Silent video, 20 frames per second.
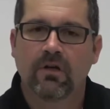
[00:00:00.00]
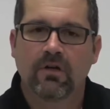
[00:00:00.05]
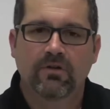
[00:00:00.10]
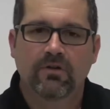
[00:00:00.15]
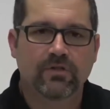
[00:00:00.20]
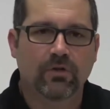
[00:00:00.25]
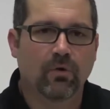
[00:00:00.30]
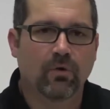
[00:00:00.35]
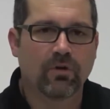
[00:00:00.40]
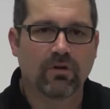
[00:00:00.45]

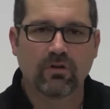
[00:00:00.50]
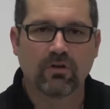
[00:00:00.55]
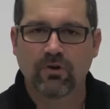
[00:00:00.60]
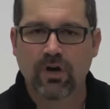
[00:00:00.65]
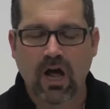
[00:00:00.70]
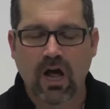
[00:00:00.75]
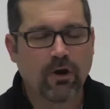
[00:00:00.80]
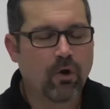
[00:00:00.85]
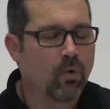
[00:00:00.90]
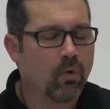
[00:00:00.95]
So you're
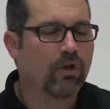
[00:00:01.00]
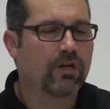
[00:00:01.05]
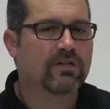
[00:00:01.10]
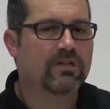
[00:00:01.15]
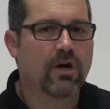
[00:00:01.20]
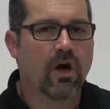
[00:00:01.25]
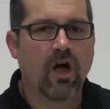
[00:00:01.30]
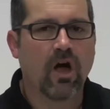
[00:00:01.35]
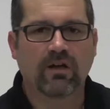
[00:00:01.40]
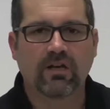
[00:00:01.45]
not only
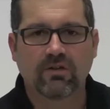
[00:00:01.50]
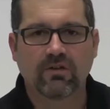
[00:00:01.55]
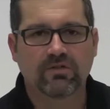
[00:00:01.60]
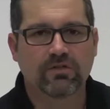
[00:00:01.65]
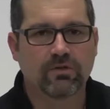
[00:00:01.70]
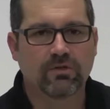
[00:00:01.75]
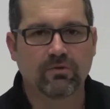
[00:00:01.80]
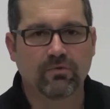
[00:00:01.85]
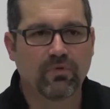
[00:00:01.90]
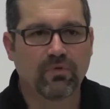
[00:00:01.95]
talking
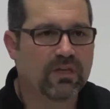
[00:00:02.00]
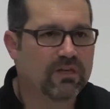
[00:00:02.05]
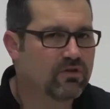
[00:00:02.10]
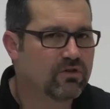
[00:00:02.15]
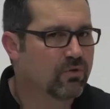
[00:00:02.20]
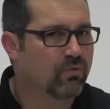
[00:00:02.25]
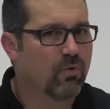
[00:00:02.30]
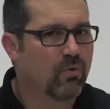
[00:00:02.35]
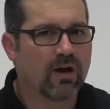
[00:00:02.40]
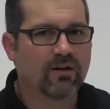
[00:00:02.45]
to the
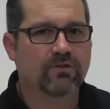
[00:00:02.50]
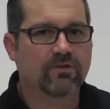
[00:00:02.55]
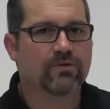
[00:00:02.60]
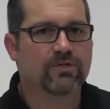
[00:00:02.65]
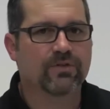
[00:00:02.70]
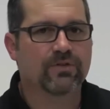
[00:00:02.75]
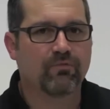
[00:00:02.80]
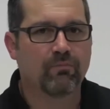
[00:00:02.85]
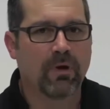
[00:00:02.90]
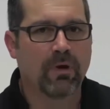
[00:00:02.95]

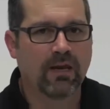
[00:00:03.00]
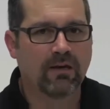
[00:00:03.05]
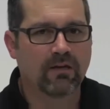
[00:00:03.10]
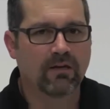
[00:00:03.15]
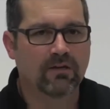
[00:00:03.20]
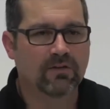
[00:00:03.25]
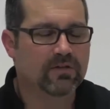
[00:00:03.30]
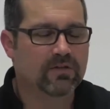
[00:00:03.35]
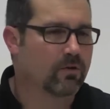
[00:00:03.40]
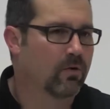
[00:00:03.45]
directors of
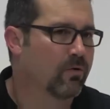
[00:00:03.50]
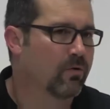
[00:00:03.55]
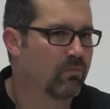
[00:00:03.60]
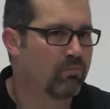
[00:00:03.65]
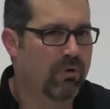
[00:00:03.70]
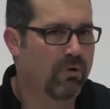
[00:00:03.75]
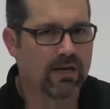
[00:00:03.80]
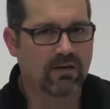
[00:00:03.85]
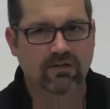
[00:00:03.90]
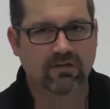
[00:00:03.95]
maintenance or the
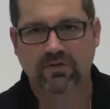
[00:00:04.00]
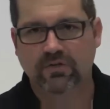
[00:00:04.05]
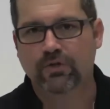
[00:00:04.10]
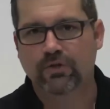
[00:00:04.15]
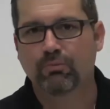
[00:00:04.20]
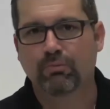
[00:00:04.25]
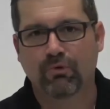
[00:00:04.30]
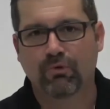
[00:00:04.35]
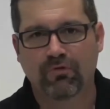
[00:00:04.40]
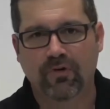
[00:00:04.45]
maintenance
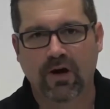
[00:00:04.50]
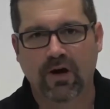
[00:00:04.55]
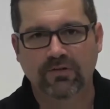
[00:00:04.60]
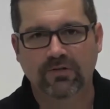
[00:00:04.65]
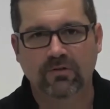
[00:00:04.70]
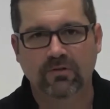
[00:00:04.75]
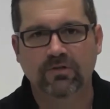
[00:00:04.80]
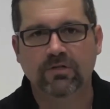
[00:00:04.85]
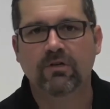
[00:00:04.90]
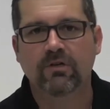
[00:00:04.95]

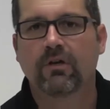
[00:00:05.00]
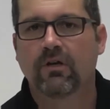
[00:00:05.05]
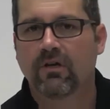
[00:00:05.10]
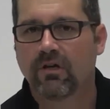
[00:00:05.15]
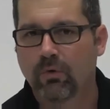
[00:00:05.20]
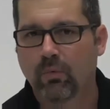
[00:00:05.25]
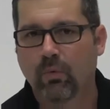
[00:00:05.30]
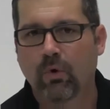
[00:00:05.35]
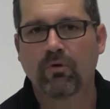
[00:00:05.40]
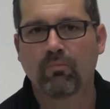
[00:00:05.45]
supervisors,
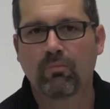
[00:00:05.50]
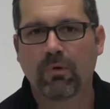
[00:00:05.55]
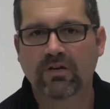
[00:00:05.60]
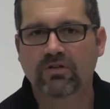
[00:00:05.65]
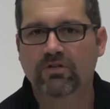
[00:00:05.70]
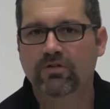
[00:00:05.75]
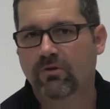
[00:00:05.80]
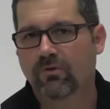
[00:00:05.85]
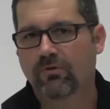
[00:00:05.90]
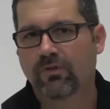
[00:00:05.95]
you want to make
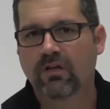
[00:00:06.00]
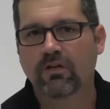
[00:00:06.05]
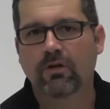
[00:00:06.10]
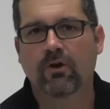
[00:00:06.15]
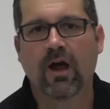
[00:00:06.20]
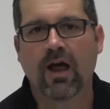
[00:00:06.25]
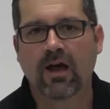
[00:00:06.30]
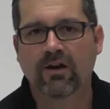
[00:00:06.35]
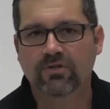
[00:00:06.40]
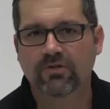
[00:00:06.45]
sure that you're
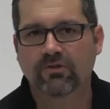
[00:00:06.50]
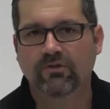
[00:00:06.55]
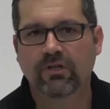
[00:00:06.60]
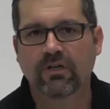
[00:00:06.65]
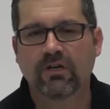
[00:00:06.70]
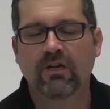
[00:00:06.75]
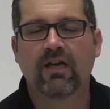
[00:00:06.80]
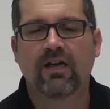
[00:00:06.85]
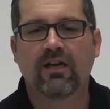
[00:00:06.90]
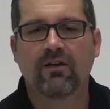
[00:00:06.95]

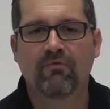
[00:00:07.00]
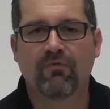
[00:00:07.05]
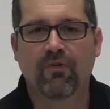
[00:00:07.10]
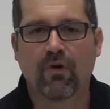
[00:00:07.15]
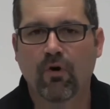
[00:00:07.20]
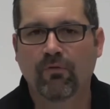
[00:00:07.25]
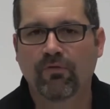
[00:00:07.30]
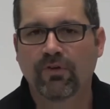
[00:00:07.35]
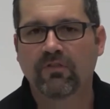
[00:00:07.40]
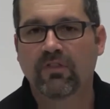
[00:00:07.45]
actually
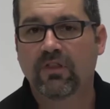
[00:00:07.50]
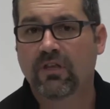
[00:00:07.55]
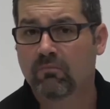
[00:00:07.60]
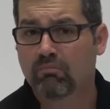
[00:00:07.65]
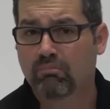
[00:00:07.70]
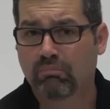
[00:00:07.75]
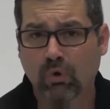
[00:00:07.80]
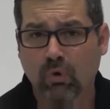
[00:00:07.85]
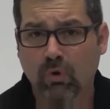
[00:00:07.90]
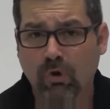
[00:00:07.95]
involving the
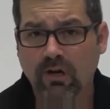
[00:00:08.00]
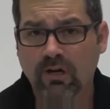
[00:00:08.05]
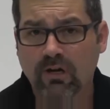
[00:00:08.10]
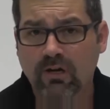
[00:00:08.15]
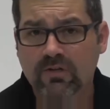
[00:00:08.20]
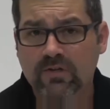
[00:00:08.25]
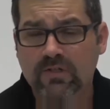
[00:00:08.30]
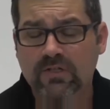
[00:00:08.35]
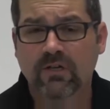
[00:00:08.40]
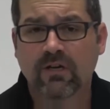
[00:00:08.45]

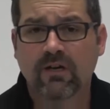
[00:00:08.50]
employees